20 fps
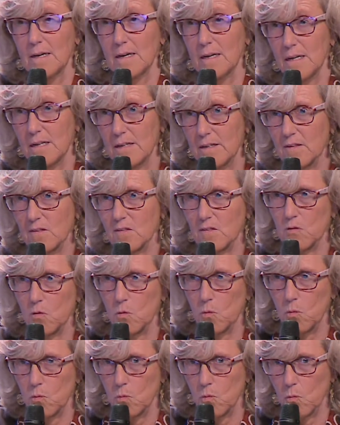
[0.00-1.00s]
It's
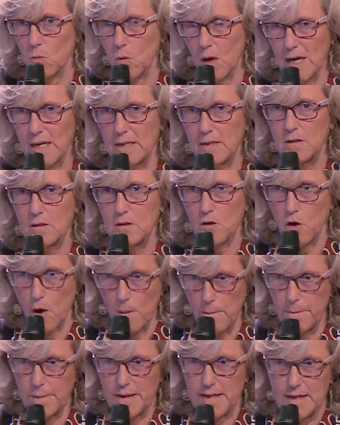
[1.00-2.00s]
quite
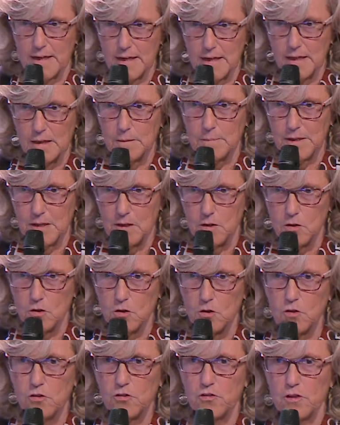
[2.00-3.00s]
complicated
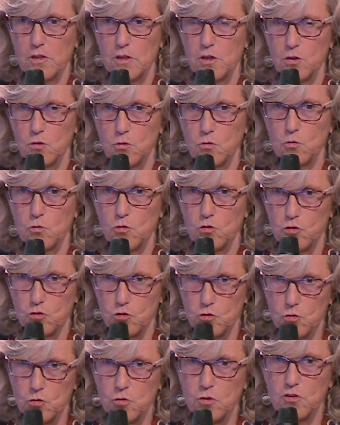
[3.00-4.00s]
because you
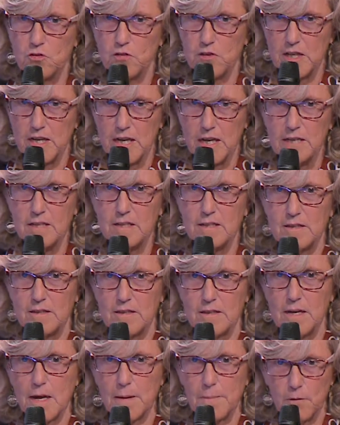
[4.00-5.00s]
should really
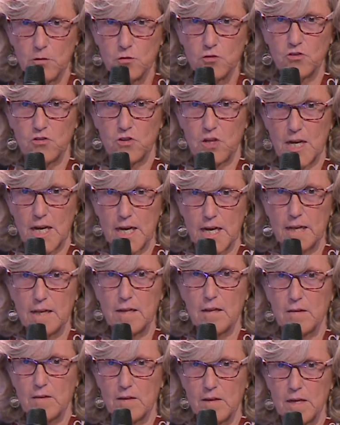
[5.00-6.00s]

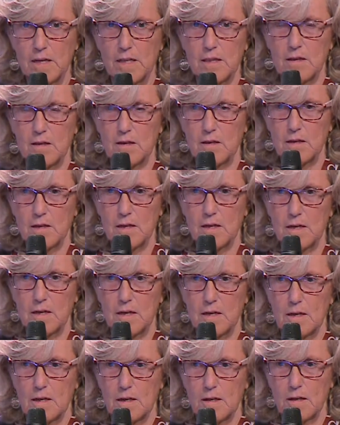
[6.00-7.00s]
demonstrate that
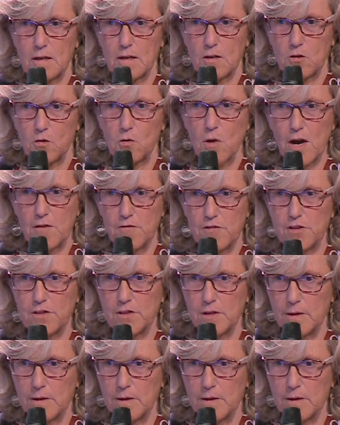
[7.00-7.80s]
you have a